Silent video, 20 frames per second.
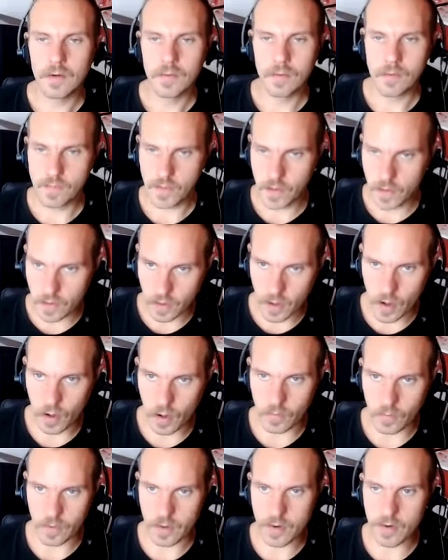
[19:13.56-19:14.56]
review the
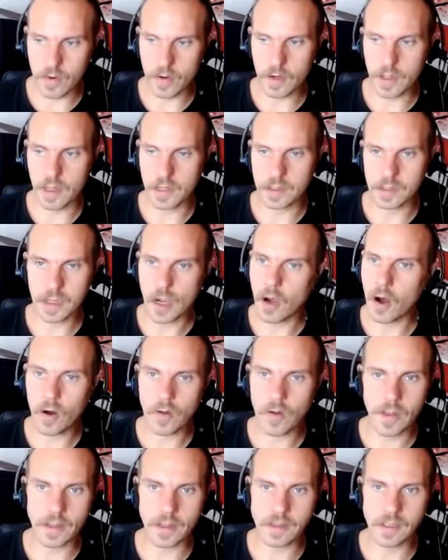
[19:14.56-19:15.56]
call recordings,
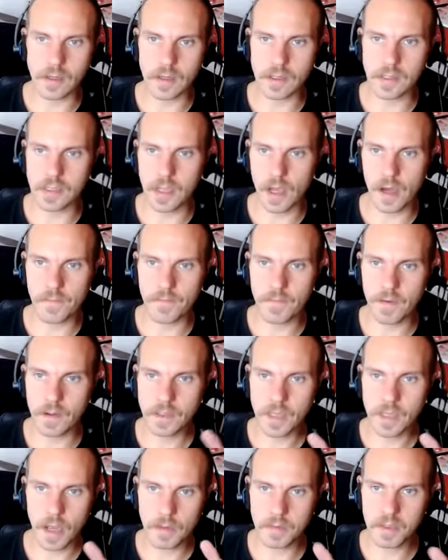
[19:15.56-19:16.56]
all that sort of stuff,
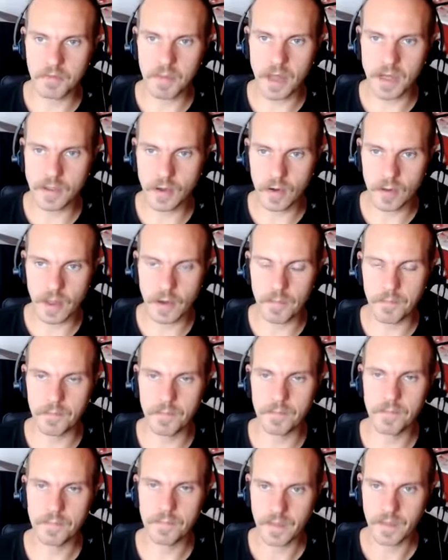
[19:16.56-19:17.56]
time to mentor
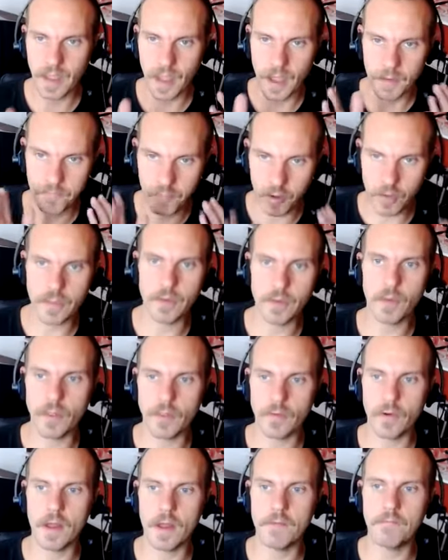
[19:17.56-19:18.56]
them and put them
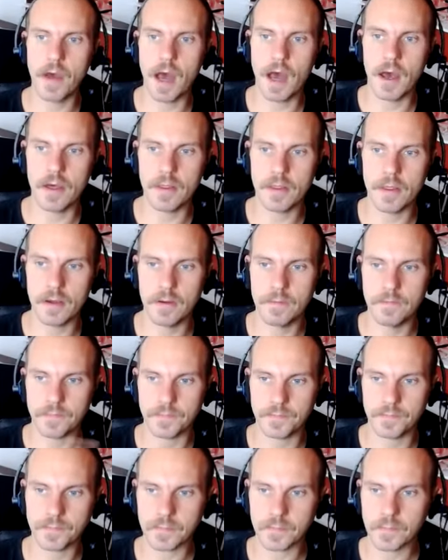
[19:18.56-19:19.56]
on the right path.
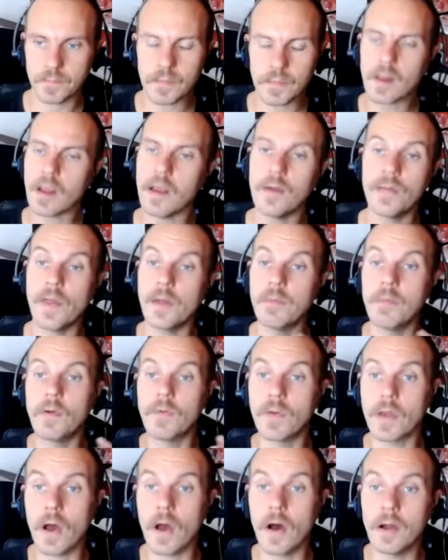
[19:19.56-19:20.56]
Then
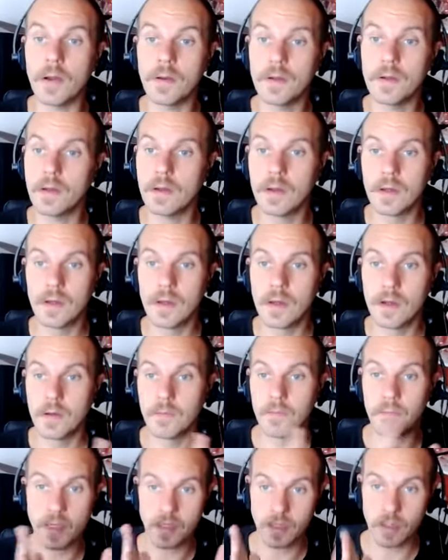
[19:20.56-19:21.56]
moving on,
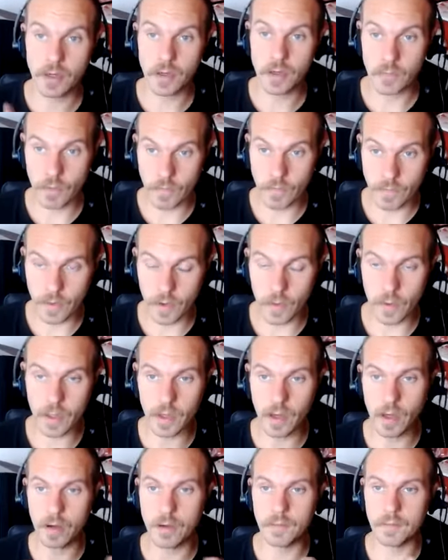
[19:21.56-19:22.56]
make sure you're
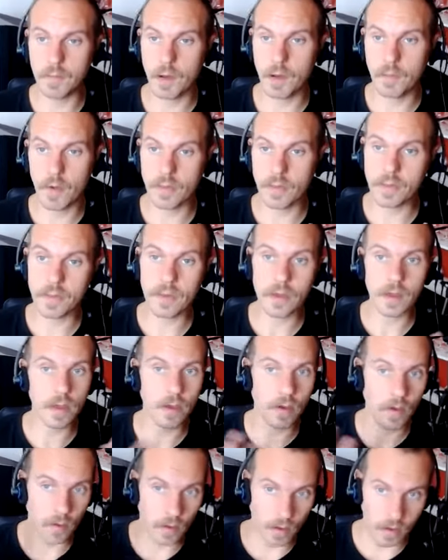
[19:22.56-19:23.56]
reviewing on a
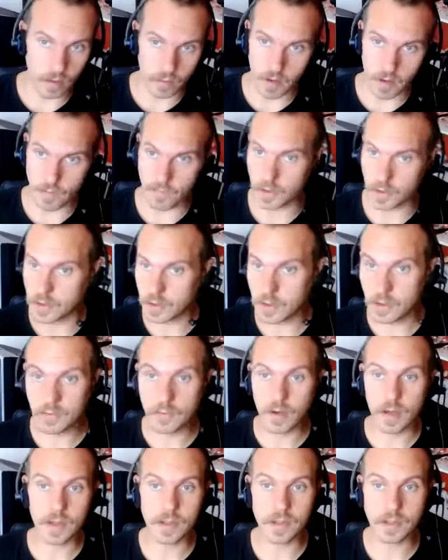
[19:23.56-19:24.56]
monthly or every 2
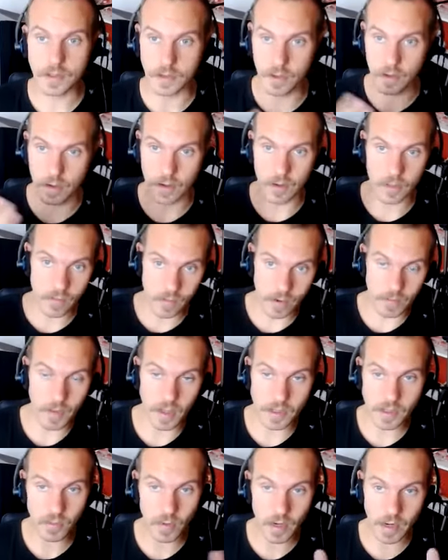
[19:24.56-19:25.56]
months or 3
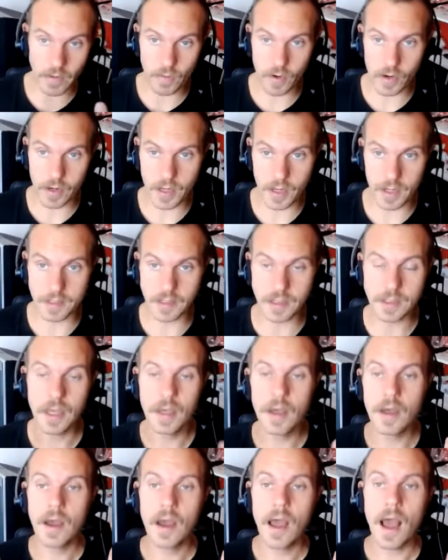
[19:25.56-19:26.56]
months, whatever it is,
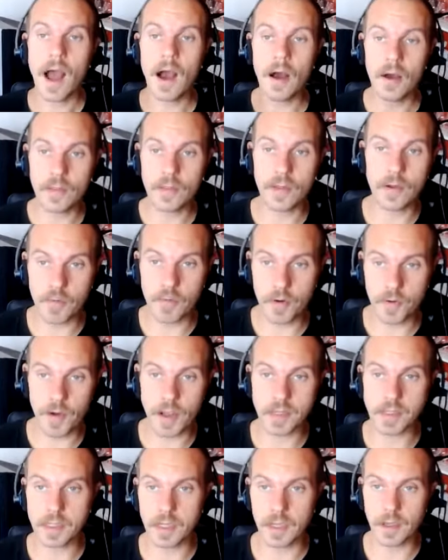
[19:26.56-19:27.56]
how they're
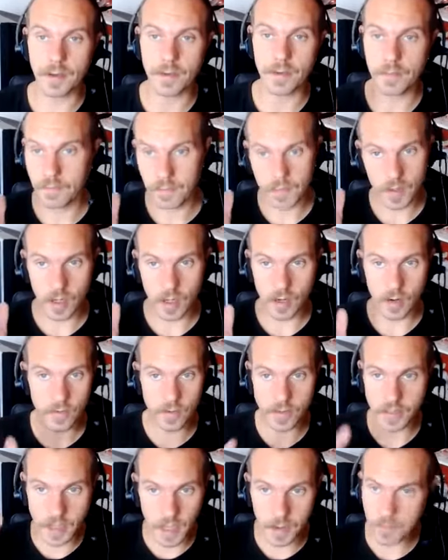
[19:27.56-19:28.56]
progressing.
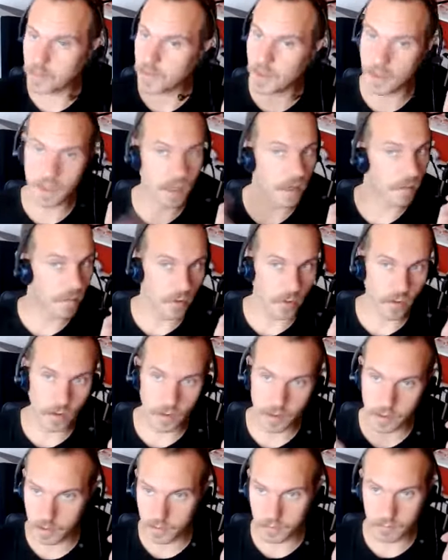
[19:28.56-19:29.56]
The same thing, keep on
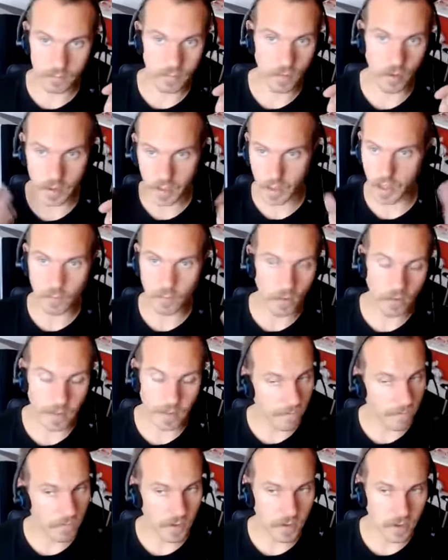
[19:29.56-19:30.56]
looking at what
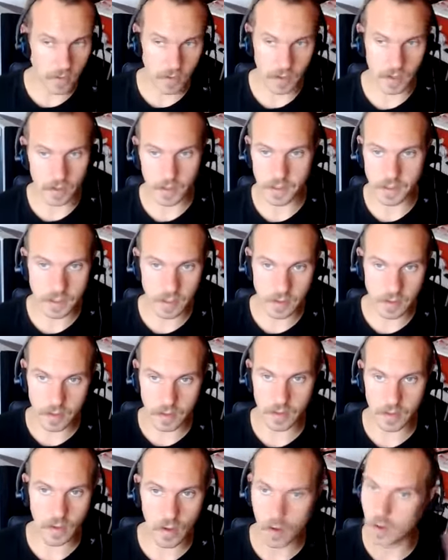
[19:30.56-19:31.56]
they've been doing, listening to
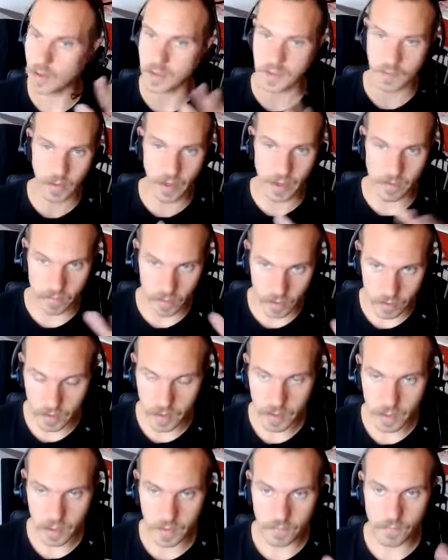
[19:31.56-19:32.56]
the calls, whatever,
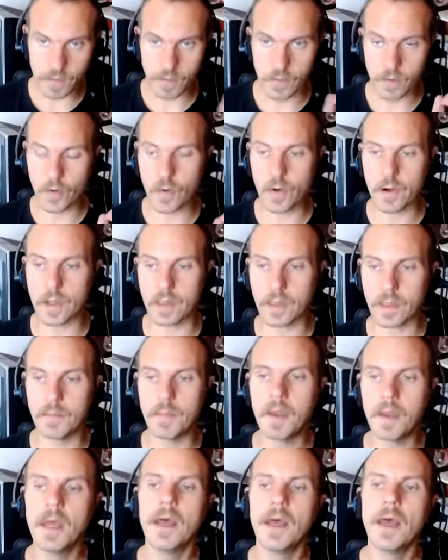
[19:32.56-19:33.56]
if you're recording
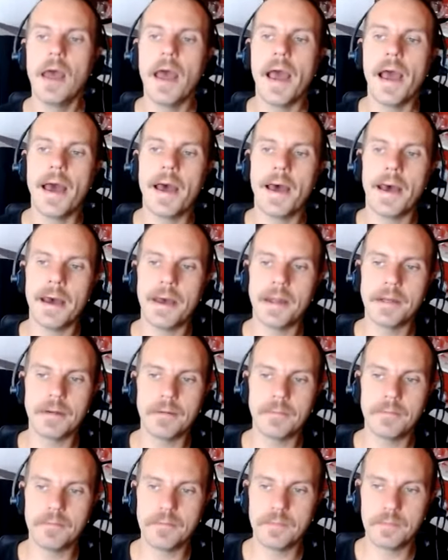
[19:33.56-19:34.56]
them,
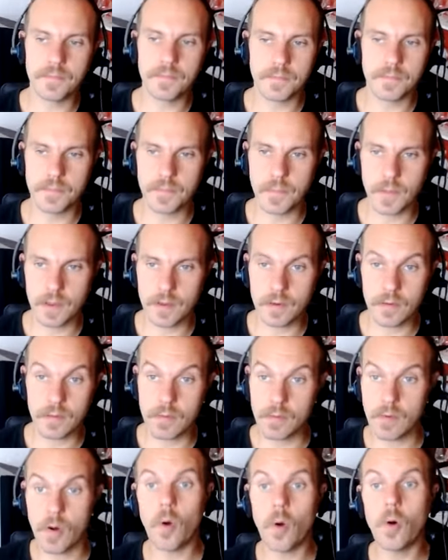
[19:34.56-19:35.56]
and
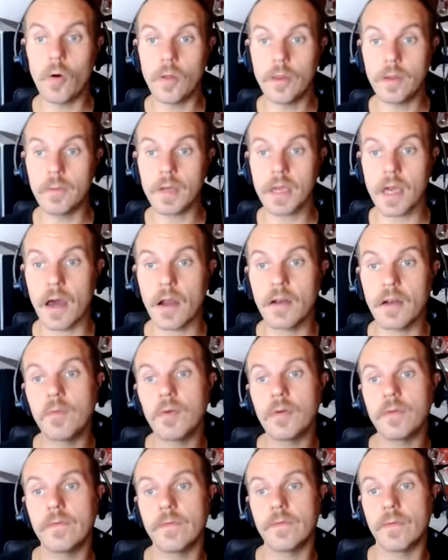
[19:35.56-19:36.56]
hold them
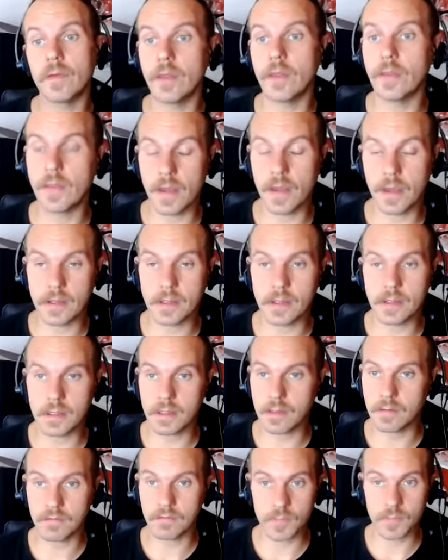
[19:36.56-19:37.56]
accountable for the
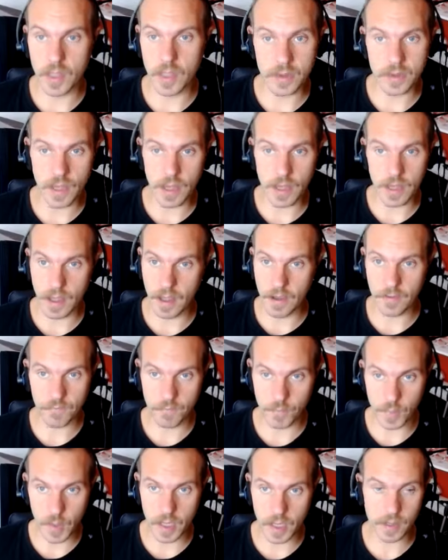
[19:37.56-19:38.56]
things that they have
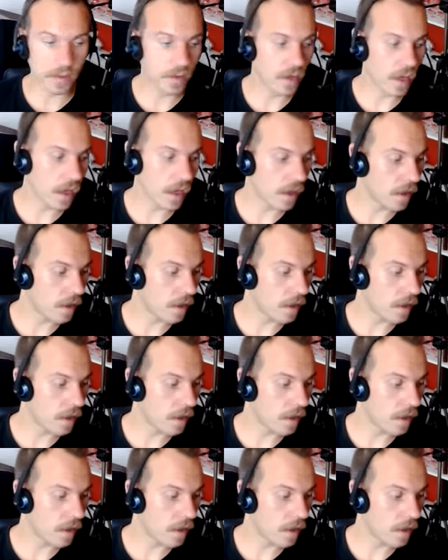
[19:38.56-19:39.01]
been